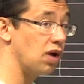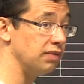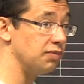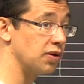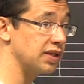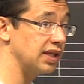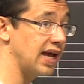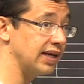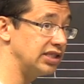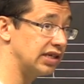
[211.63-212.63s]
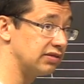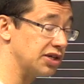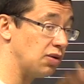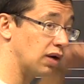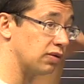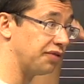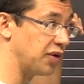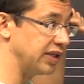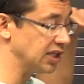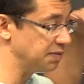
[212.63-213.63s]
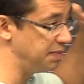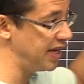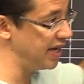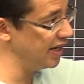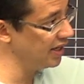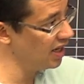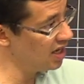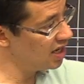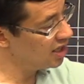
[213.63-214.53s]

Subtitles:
want more than that. In general, you want to avoid this big